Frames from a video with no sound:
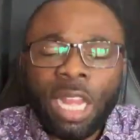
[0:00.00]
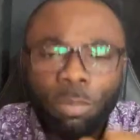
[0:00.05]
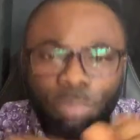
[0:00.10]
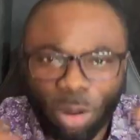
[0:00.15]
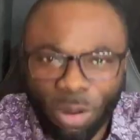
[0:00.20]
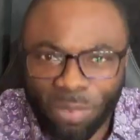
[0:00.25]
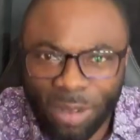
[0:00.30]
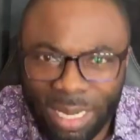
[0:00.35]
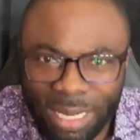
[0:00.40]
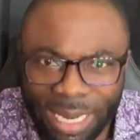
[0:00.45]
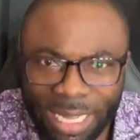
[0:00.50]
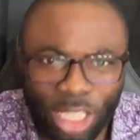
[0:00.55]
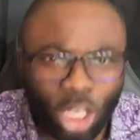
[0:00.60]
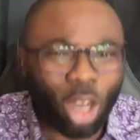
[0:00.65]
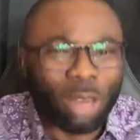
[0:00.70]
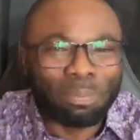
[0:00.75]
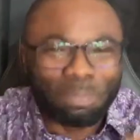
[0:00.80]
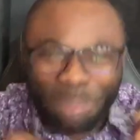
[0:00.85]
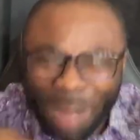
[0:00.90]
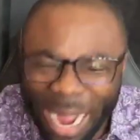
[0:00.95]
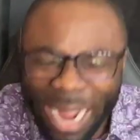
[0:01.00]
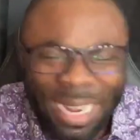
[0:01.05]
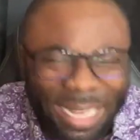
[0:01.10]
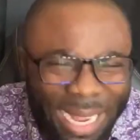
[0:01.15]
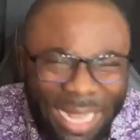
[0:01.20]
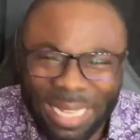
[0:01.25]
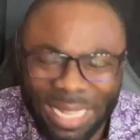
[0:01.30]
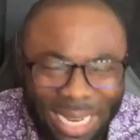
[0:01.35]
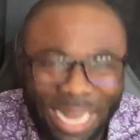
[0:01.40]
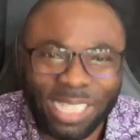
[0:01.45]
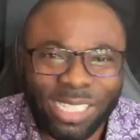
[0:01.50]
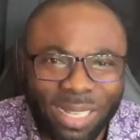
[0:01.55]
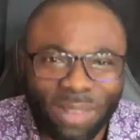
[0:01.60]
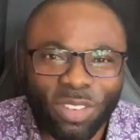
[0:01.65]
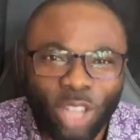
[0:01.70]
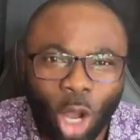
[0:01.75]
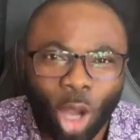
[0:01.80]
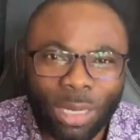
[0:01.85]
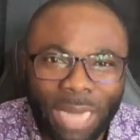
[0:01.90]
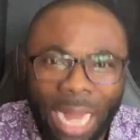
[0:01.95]
Prophet Lincoln. By the grace
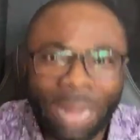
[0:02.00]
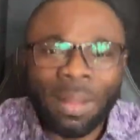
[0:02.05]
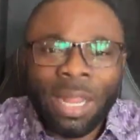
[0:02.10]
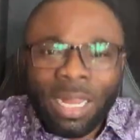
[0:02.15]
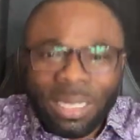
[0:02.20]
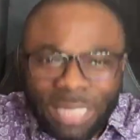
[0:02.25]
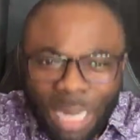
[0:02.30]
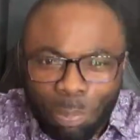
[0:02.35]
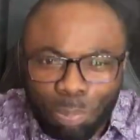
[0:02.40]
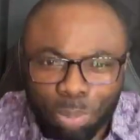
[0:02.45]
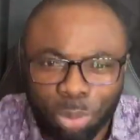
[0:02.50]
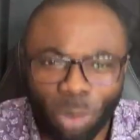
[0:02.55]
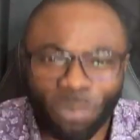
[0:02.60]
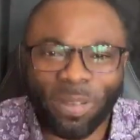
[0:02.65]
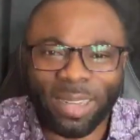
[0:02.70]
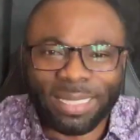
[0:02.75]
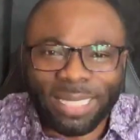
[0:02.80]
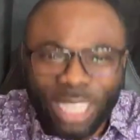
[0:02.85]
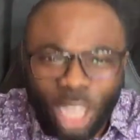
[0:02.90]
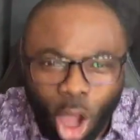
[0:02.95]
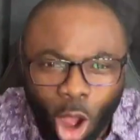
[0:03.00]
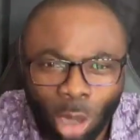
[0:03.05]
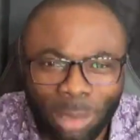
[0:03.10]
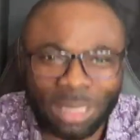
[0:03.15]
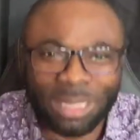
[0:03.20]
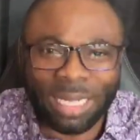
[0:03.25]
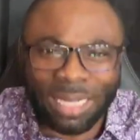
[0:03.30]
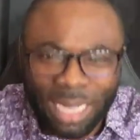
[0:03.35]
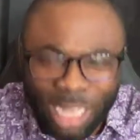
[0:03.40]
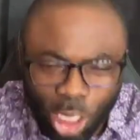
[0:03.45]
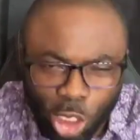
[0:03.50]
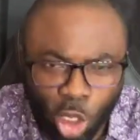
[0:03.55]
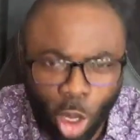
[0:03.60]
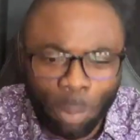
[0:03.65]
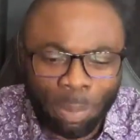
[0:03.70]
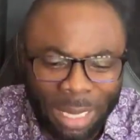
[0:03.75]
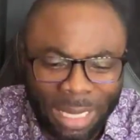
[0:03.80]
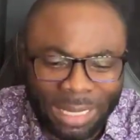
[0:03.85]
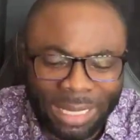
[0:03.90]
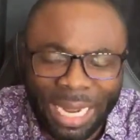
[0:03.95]
of God, uh, the prophetic unction is
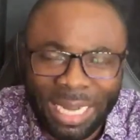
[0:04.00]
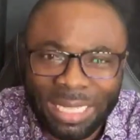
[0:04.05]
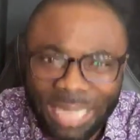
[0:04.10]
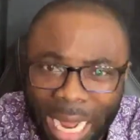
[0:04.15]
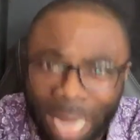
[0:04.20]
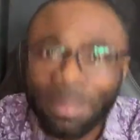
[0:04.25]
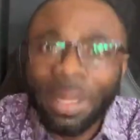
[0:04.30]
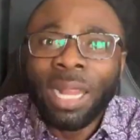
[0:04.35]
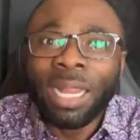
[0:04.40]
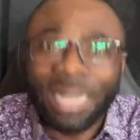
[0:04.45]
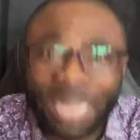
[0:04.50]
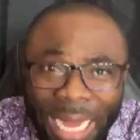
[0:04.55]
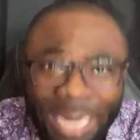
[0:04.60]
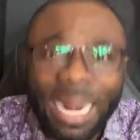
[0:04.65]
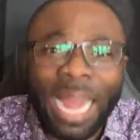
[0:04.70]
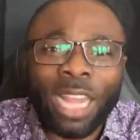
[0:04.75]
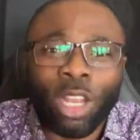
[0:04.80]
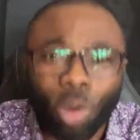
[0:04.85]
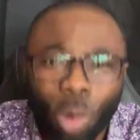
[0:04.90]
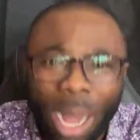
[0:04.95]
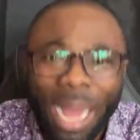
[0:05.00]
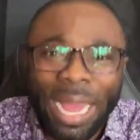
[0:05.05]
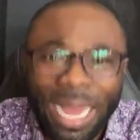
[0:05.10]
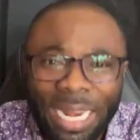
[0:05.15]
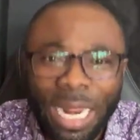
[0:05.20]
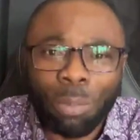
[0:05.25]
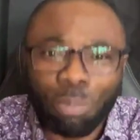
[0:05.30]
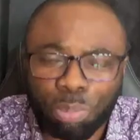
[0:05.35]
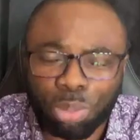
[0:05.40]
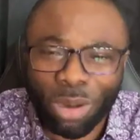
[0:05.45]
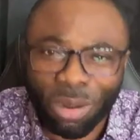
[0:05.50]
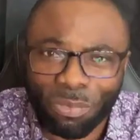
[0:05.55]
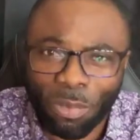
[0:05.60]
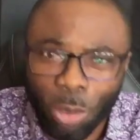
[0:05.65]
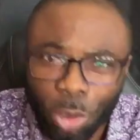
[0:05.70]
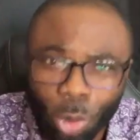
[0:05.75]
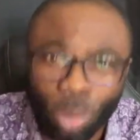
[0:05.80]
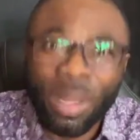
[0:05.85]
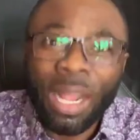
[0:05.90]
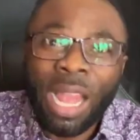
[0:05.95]
on me right now. Can I go ahead and pray
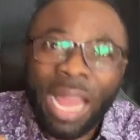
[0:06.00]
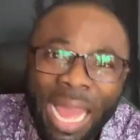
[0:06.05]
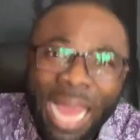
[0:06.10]
for you?